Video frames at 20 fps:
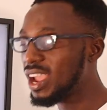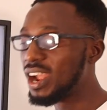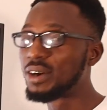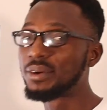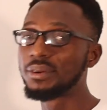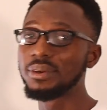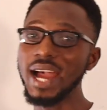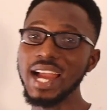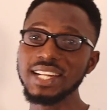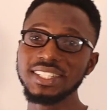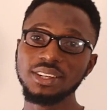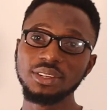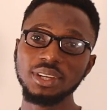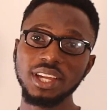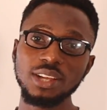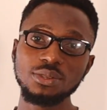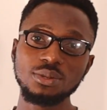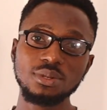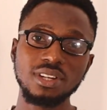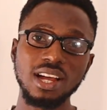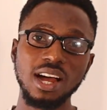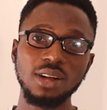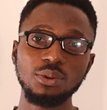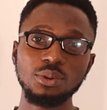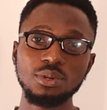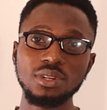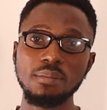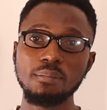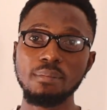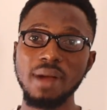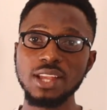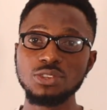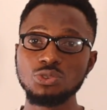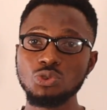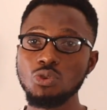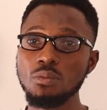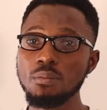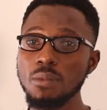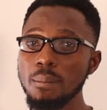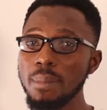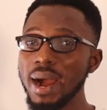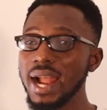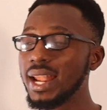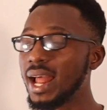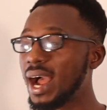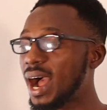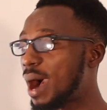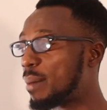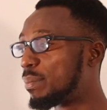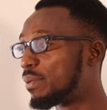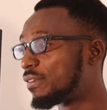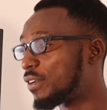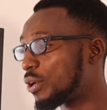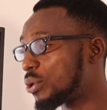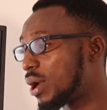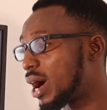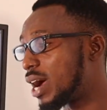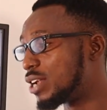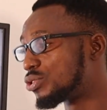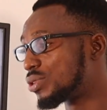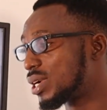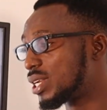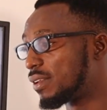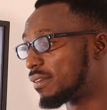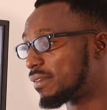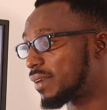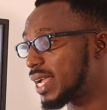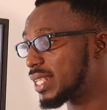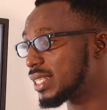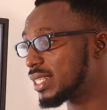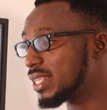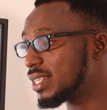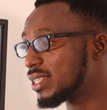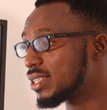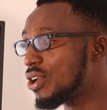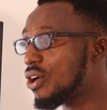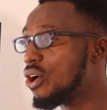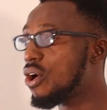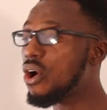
Right there, you get to download the MySchool mobile app for your Android devices,